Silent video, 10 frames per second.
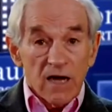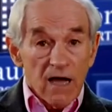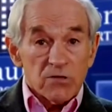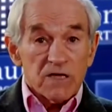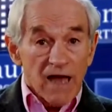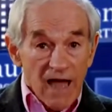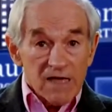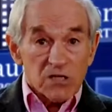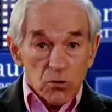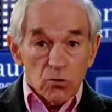You know, I was in
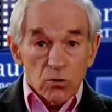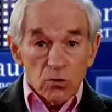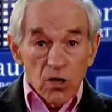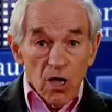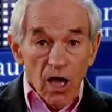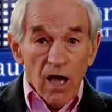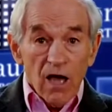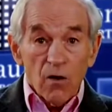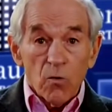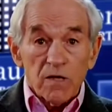high school
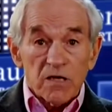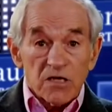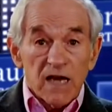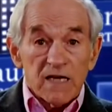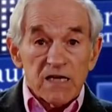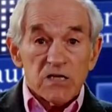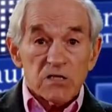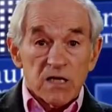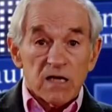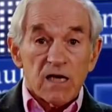when the
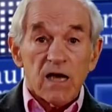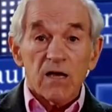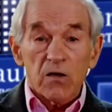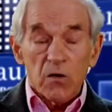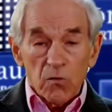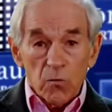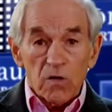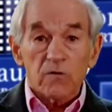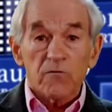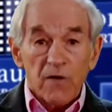Chinese
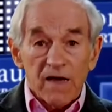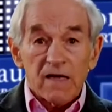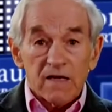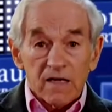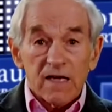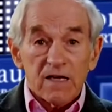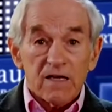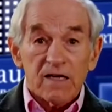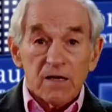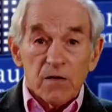were fighting and
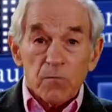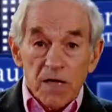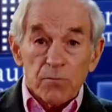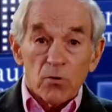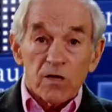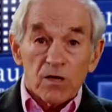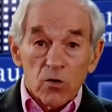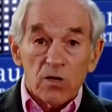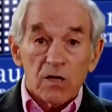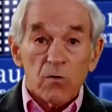killing people,
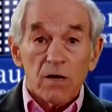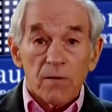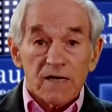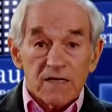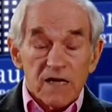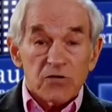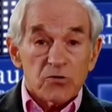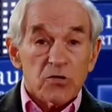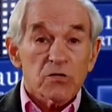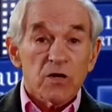including one of my
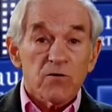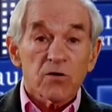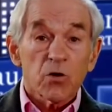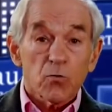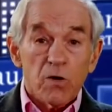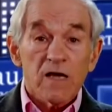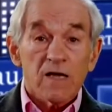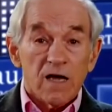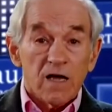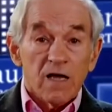teachers who was over to
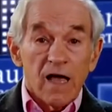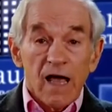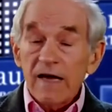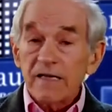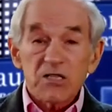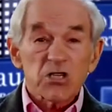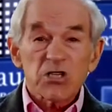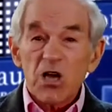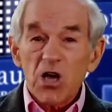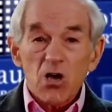Korea. And it's
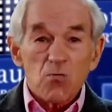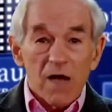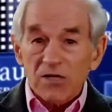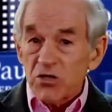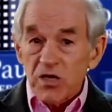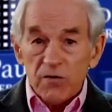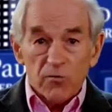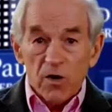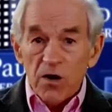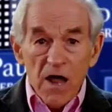so much
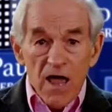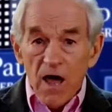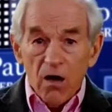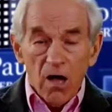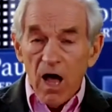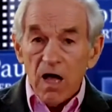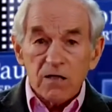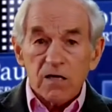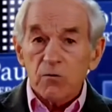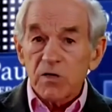different now. I
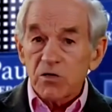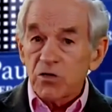think we